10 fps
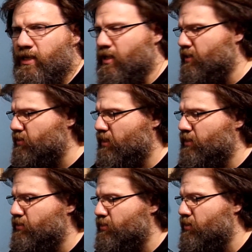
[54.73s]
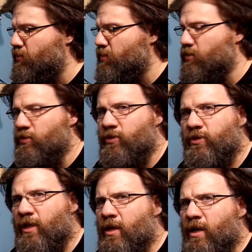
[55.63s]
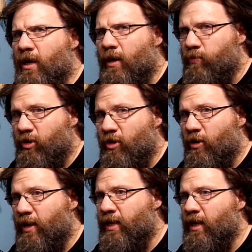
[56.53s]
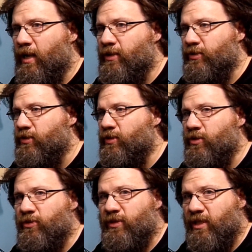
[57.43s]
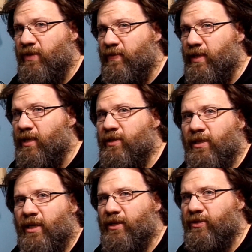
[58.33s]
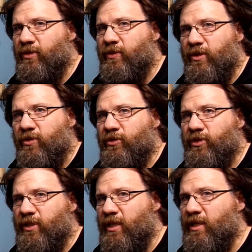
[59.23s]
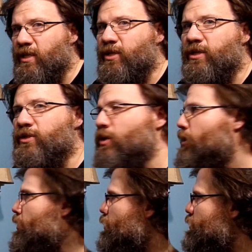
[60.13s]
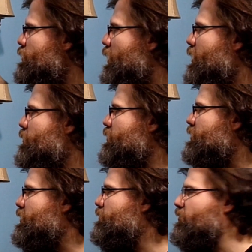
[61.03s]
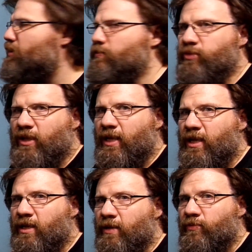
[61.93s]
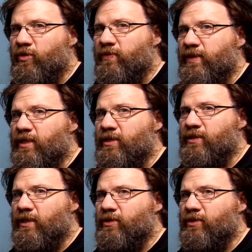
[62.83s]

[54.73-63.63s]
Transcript: Yes, I still use uh, Blu-ray, I still use DVDs, and I still use CDs to be able to somewhat play movies and